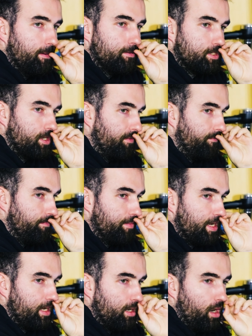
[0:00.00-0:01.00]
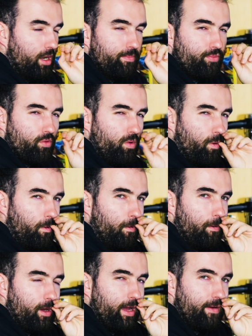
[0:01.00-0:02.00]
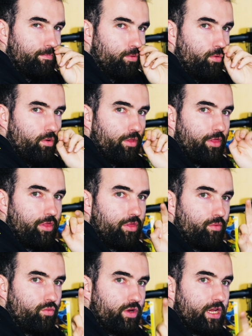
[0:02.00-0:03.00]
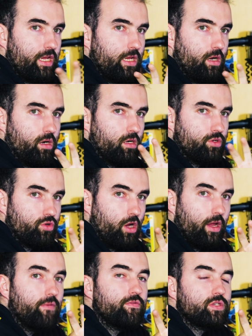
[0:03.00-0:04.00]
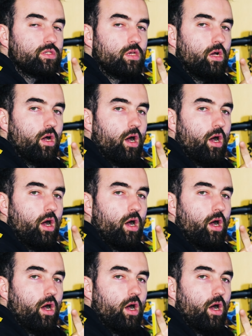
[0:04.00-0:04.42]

So for me, I have brought 3 hard drives,